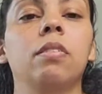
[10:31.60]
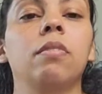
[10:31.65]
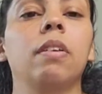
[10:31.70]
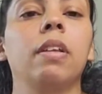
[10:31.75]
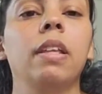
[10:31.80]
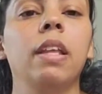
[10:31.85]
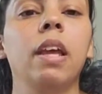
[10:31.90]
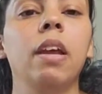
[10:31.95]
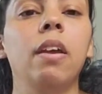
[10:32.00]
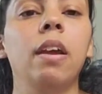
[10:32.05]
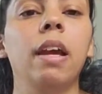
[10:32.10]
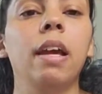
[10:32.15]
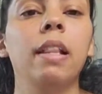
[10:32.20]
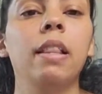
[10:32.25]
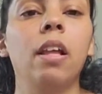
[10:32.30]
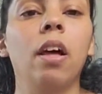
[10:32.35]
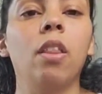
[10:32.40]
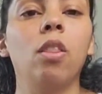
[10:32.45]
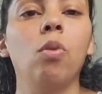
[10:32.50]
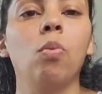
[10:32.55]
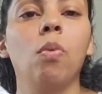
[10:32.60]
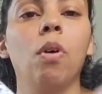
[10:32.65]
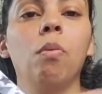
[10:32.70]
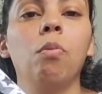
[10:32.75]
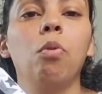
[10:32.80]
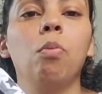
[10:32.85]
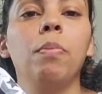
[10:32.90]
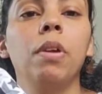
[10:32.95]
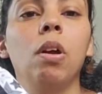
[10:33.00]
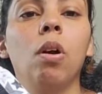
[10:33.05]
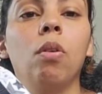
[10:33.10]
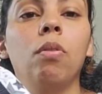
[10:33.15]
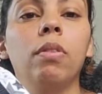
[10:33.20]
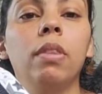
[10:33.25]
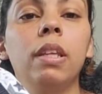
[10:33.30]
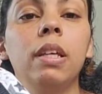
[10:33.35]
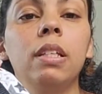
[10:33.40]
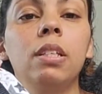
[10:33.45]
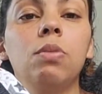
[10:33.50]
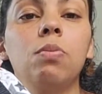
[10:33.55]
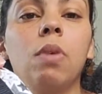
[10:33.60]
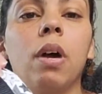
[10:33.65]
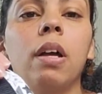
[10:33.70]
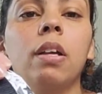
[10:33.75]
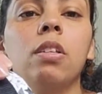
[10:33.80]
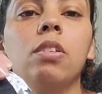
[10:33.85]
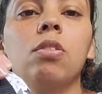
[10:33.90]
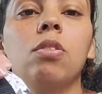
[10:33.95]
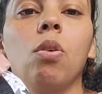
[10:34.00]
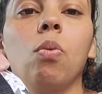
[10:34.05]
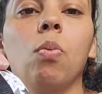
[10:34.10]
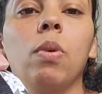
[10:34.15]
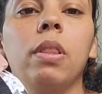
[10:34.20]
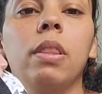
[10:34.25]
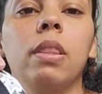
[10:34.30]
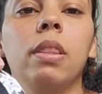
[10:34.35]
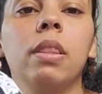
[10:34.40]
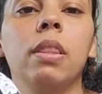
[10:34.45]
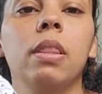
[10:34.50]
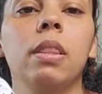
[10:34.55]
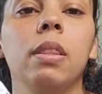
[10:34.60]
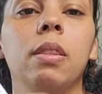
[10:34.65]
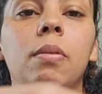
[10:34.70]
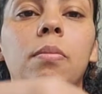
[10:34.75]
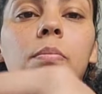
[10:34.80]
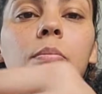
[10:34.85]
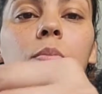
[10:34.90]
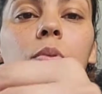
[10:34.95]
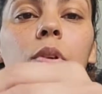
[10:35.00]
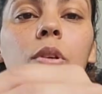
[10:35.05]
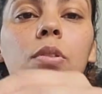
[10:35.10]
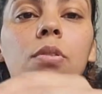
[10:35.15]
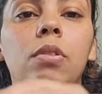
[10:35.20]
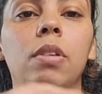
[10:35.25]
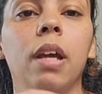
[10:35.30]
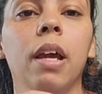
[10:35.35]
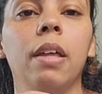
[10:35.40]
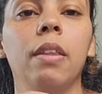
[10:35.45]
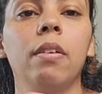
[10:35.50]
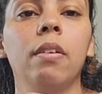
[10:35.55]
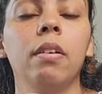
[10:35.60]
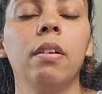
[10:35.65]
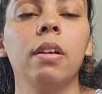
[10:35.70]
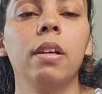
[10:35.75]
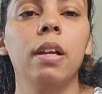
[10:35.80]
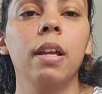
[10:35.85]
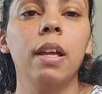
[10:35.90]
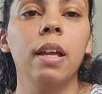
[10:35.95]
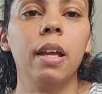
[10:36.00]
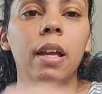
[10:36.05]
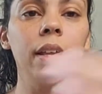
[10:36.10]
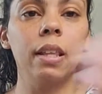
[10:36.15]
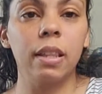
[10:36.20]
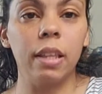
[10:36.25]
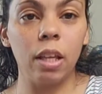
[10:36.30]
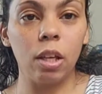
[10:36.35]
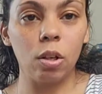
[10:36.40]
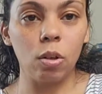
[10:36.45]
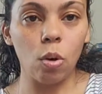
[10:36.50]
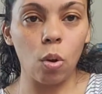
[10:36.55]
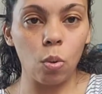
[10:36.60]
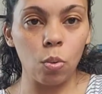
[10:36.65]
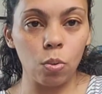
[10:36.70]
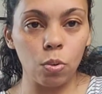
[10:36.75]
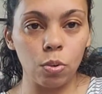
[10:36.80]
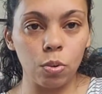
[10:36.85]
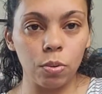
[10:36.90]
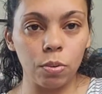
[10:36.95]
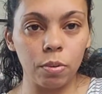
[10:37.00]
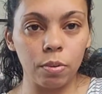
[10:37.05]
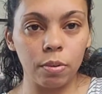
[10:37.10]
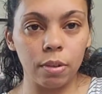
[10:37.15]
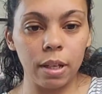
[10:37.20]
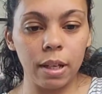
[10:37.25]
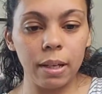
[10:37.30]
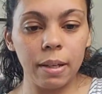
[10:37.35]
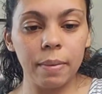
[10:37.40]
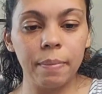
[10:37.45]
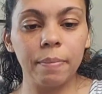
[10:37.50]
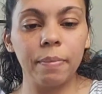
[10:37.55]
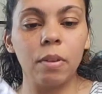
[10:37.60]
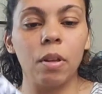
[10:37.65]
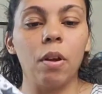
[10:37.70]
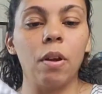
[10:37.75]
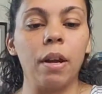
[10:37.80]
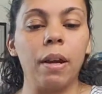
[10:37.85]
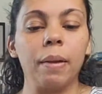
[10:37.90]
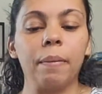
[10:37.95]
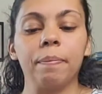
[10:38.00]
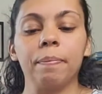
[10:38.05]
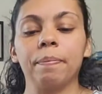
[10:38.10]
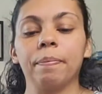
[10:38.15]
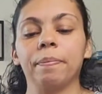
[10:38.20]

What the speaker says: right there, and the other one will be on this one, so when put it together, they close, okay? All right.